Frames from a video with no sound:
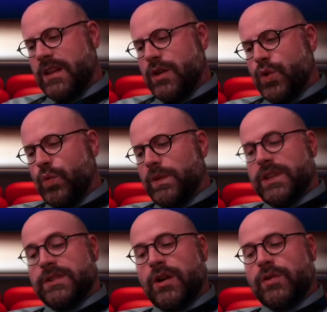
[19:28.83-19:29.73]
When the
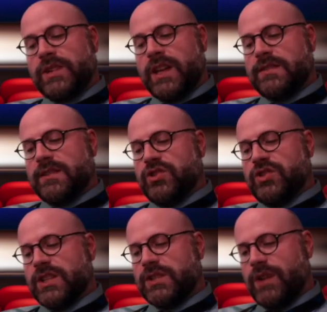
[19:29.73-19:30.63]
dough tasted
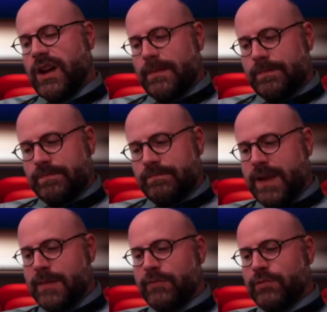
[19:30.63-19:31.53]
just right,
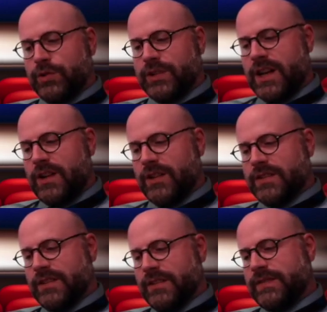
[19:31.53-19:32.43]
Mamaw rolled it out
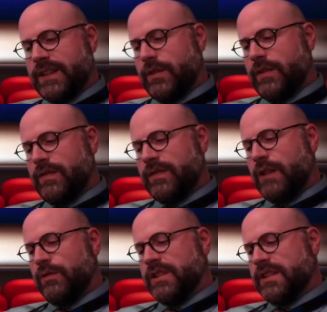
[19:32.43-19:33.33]
onto the
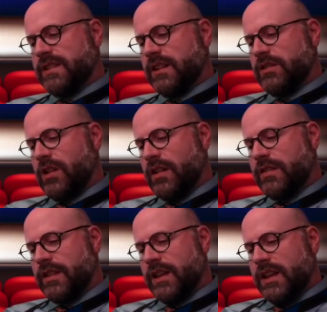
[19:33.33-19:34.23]
flour-dusted cloth.
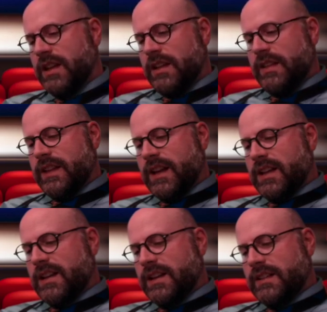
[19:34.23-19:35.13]
Then I
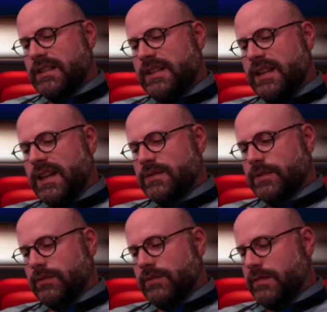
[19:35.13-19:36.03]
cut out the tea cakes with
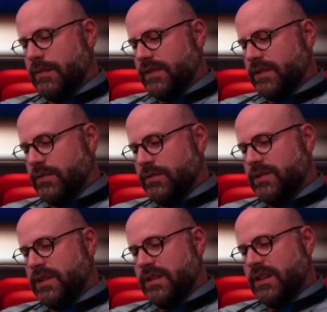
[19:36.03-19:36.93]
the rim of an old
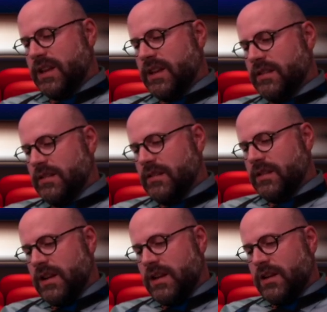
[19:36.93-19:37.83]
tin can.
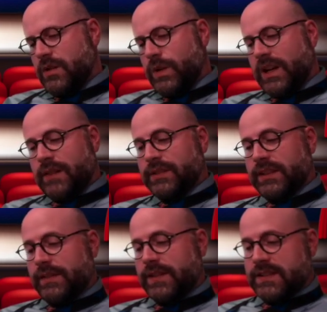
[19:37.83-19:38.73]
We carefully
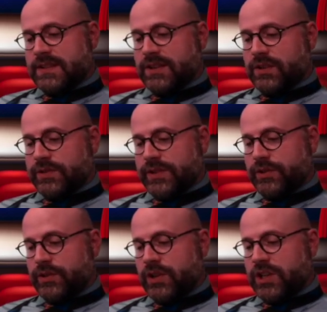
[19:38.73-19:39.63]
lifted the circles onto
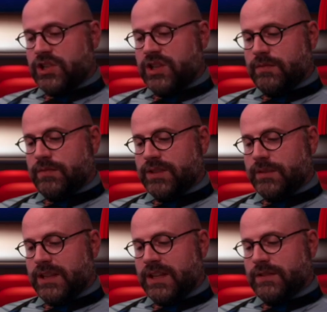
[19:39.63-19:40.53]
a cookie sheet and put them
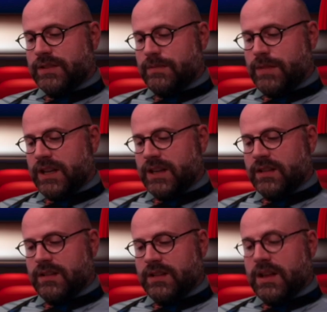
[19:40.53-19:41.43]
in the oven to bake.
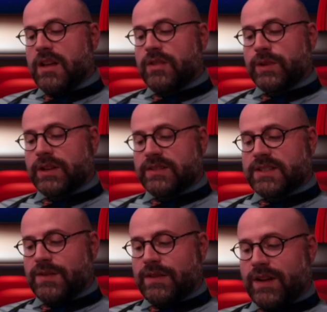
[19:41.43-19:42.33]

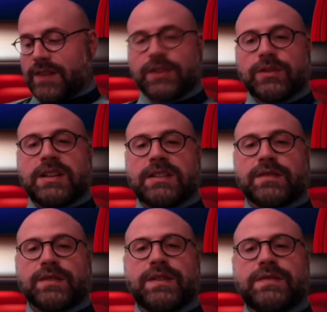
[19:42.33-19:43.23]
375 degrees
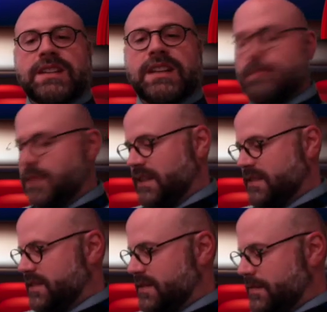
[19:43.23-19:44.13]
for 15 minutes.